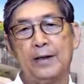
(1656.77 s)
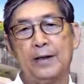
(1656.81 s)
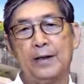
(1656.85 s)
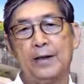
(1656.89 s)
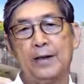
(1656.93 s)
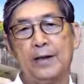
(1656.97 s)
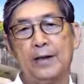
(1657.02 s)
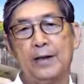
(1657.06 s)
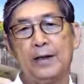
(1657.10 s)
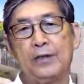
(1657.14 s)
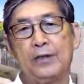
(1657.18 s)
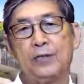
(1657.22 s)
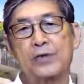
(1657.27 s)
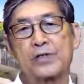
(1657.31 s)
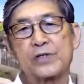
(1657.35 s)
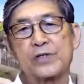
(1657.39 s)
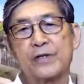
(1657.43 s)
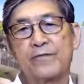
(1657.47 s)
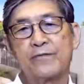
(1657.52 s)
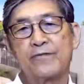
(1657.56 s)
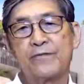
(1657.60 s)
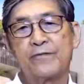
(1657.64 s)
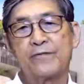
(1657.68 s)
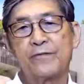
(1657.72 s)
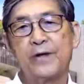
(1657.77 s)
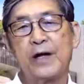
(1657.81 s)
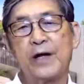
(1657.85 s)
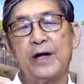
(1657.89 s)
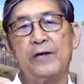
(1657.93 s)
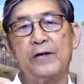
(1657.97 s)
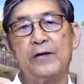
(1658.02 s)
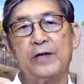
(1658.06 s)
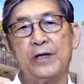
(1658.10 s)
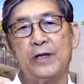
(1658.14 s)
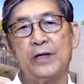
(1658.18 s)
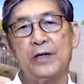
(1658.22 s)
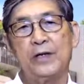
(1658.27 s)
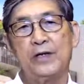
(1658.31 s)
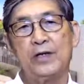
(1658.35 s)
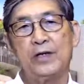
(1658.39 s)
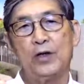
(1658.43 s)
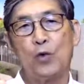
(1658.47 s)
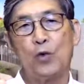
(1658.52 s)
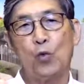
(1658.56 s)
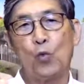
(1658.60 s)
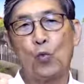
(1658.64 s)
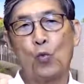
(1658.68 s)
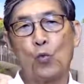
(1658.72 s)
it was a very
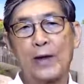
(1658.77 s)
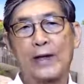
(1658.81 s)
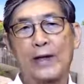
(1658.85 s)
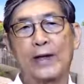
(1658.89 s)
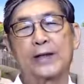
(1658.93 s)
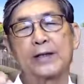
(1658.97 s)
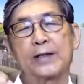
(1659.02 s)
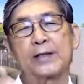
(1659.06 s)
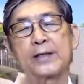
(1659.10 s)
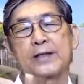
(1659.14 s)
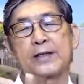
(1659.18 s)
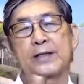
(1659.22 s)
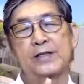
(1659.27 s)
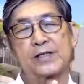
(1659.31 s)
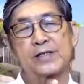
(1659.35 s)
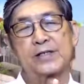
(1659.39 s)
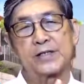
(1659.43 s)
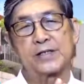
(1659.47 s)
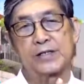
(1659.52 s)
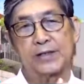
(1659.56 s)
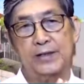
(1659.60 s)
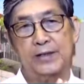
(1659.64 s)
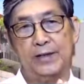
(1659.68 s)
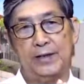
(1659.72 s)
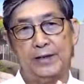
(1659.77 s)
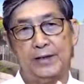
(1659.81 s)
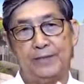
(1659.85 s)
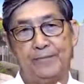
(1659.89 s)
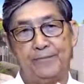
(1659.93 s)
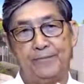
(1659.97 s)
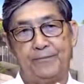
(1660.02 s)
wicked city.